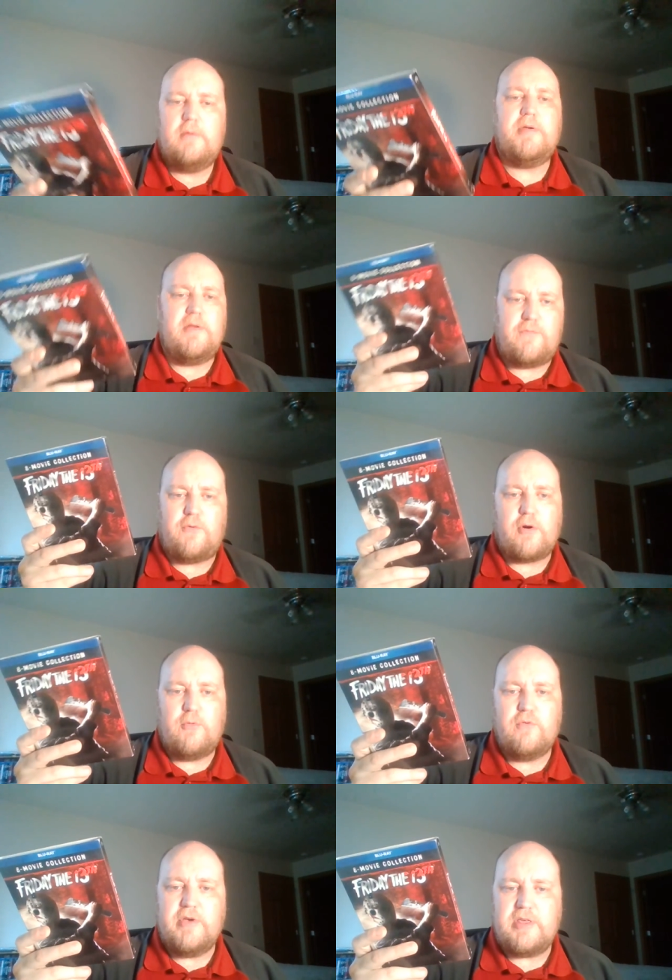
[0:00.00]
being four
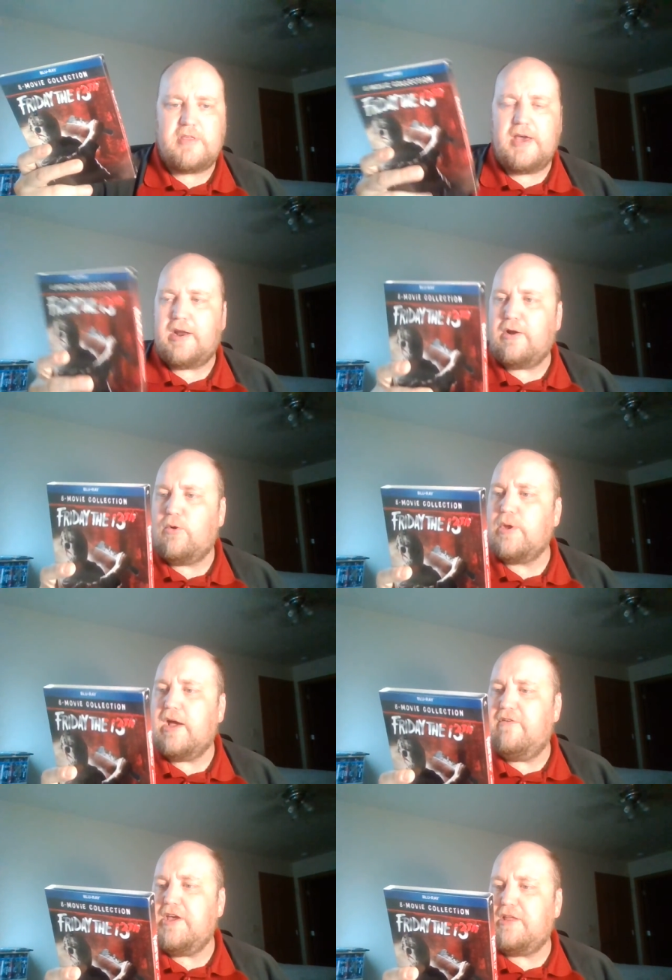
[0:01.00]
movies in. I know we
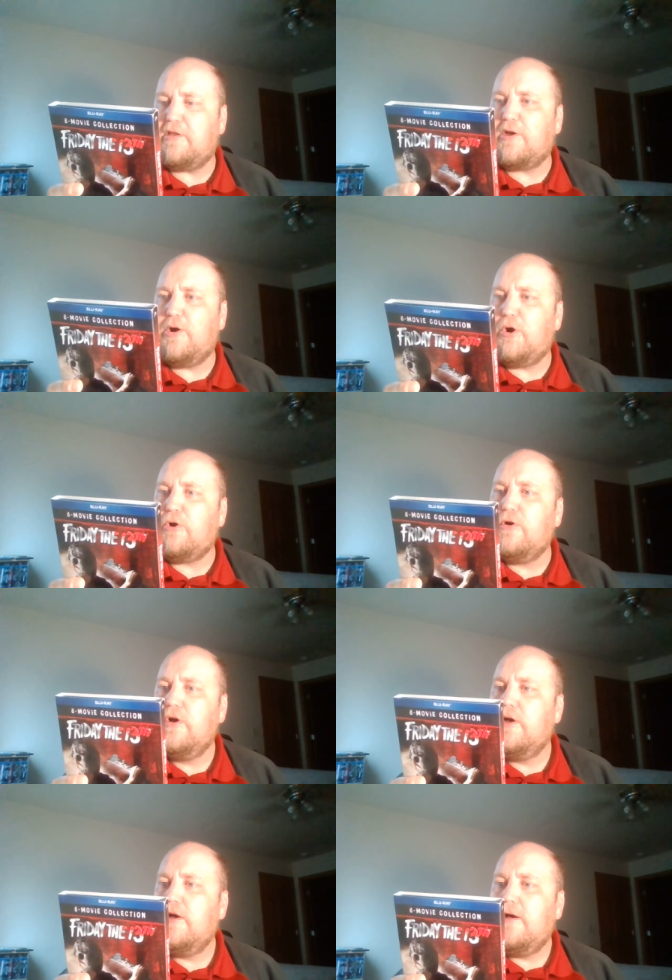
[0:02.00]
have eight to go,